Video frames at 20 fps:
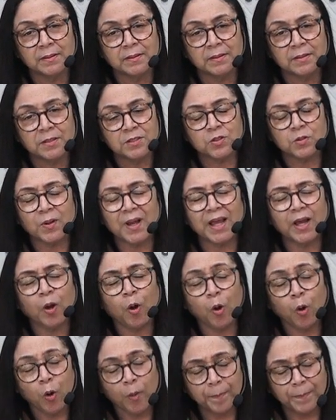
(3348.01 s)
So I
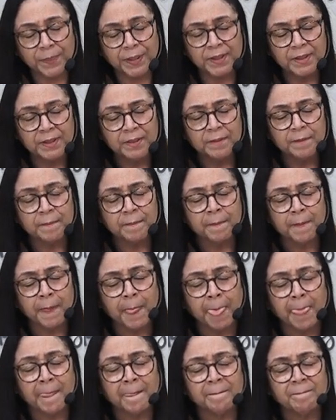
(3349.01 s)
hope
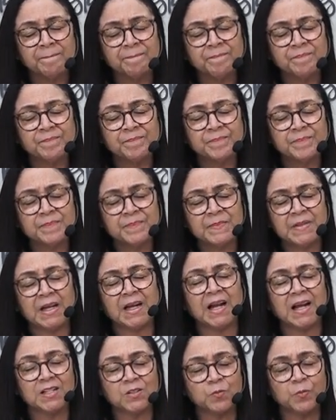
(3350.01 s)
that
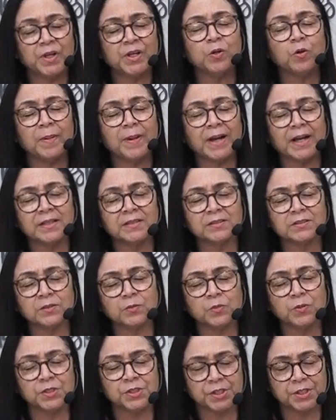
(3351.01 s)
as we go back into
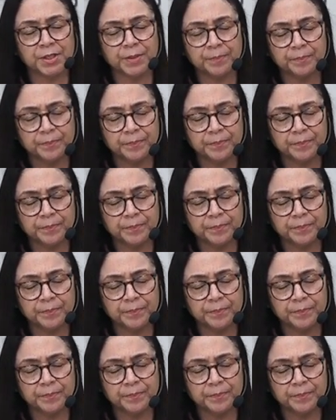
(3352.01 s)
worship,